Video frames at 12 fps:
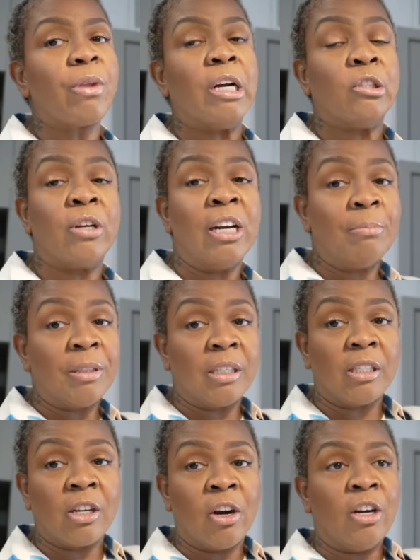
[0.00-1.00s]
I'm trying to put
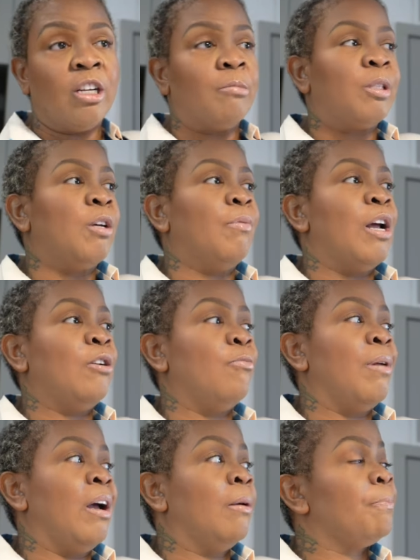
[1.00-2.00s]
this curtain up so when I do
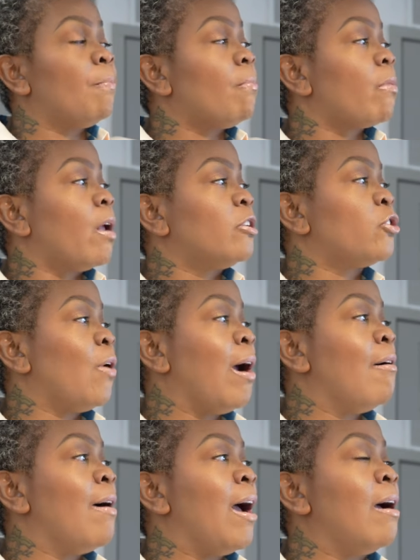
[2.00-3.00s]
my
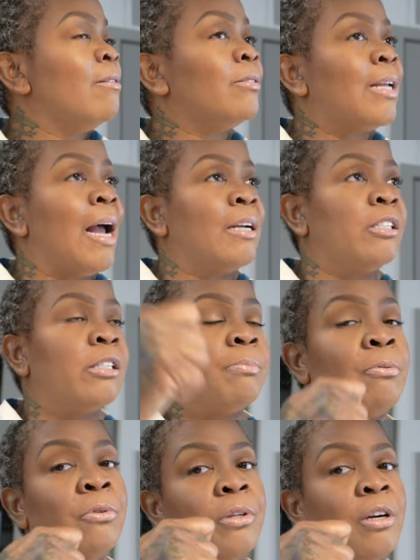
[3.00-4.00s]
trial hauls, I can just
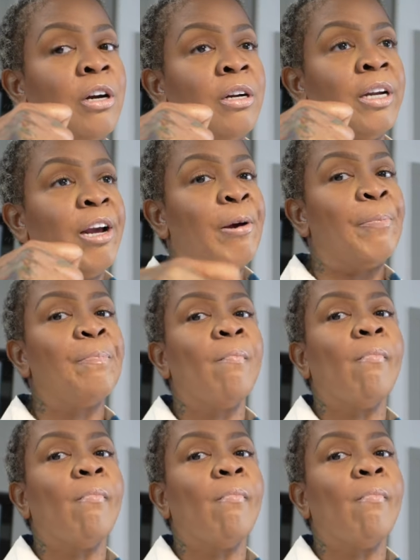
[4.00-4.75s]
pull the curtain out.